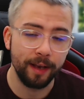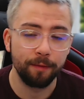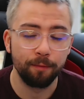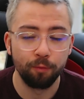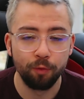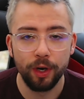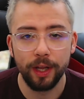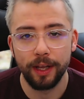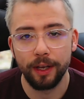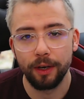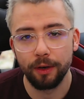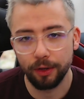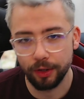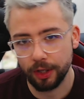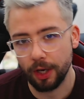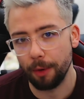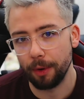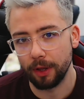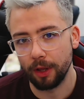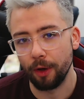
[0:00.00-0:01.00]
It really
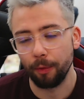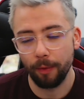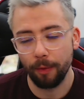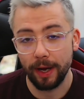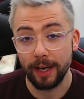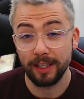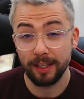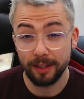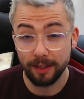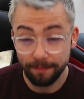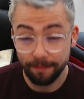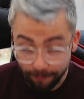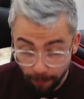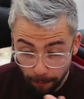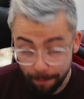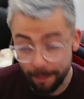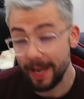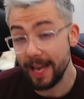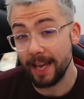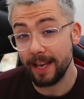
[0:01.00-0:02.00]
does go a long way
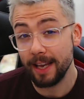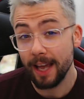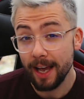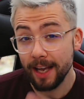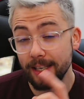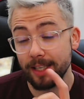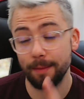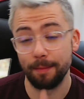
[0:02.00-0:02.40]
for me